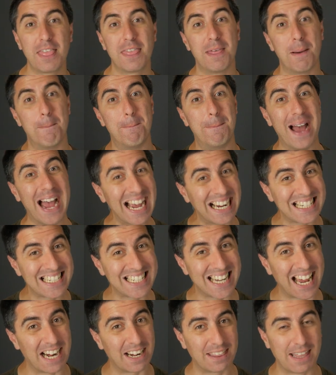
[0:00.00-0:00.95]
the
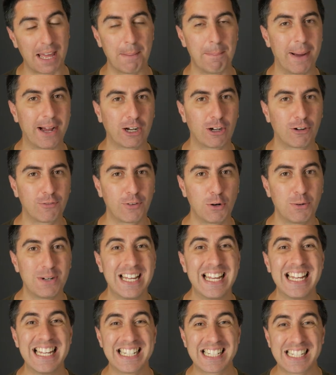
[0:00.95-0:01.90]
backside of that
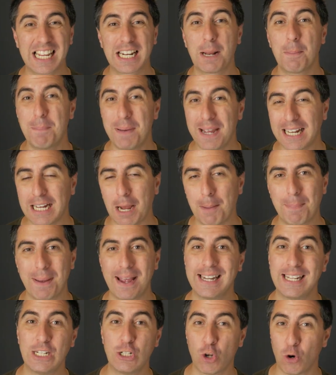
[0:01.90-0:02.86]
microphone is gonna pick up
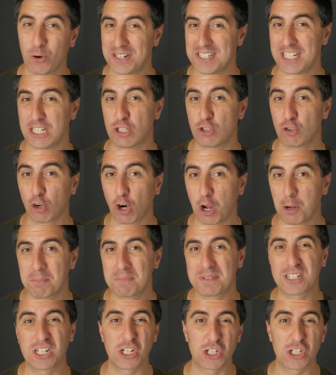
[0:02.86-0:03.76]
any noisy drums,